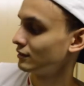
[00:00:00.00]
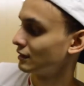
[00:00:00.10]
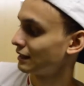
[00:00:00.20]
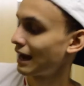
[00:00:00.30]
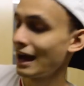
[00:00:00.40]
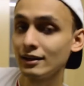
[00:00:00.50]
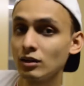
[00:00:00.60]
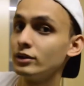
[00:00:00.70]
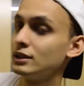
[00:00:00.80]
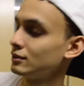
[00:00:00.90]
the
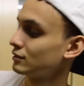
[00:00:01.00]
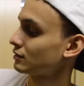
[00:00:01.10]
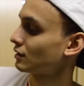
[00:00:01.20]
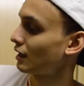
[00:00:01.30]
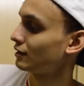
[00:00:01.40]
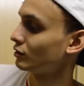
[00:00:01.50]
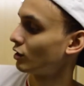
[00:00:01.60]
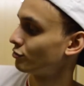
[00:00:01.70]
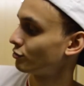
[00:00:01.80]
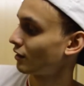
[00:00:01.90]
iconic color
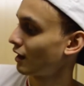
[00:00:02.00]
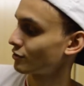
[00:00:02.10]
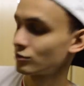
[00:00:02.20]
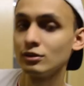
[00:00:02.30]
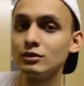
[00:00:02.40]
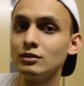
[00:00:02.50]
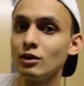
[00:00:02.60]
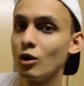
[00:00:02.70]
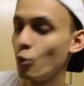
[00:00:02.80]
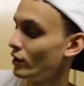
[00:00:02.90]
of Arsenal
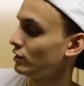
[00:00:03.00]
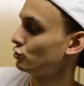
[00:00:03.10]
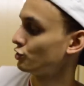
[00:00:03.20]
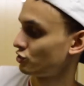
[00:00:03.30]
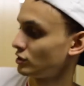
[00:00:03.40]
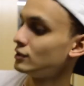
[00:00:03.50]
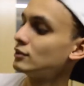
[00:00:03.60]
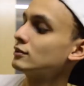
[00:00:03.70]
away jersey.